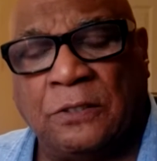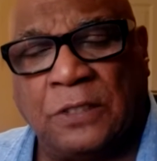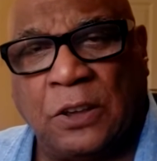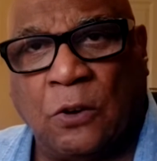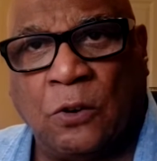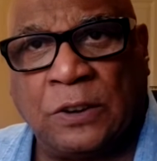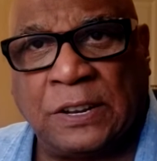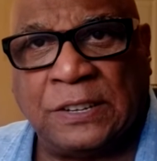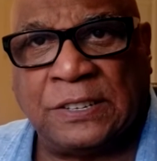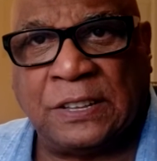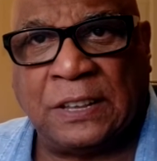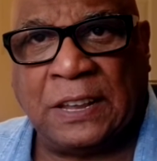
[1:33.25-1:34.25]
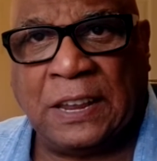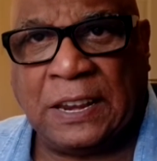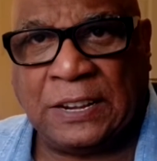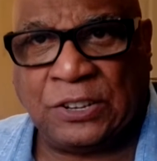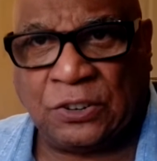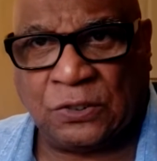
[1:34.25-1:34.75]
the org is that
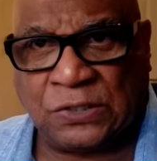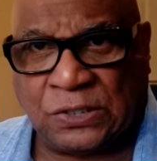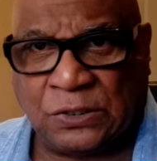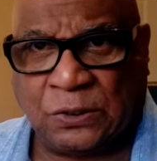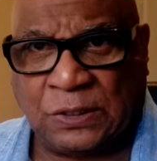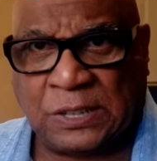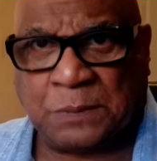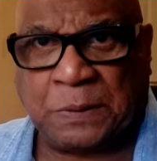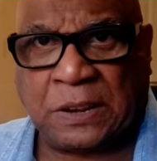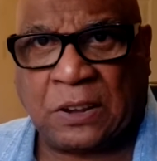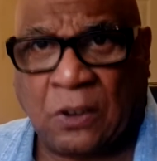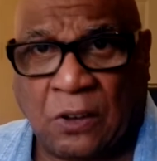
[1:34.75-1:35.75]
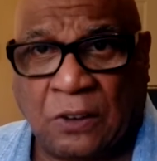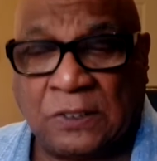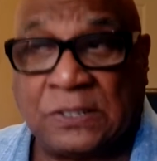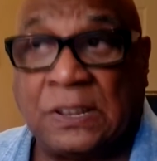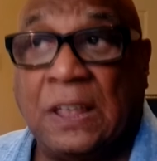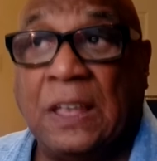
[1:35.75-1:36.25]
he chose to do this because